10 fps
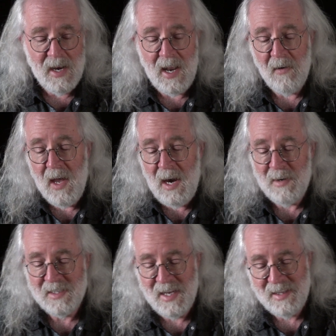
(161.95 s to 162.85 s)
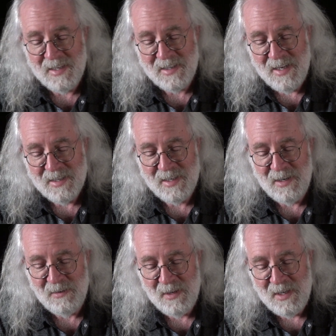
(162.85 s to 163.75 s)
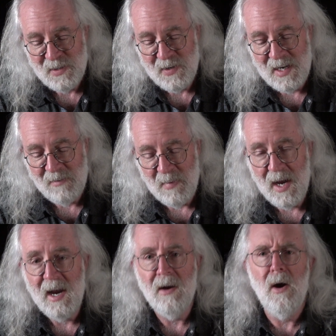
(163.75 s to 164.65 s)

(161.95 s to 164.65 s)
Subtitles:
Now, I'm going to take this single strand of my hair.